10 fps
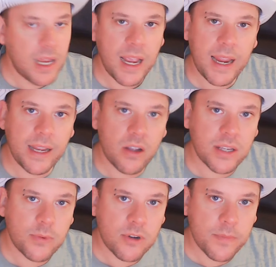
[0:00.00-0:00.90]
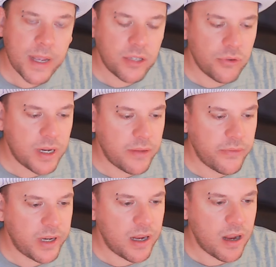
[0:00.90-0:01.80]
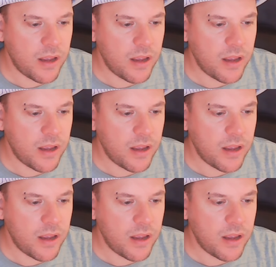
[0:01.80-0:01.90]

Hey guys, welcome back to another video.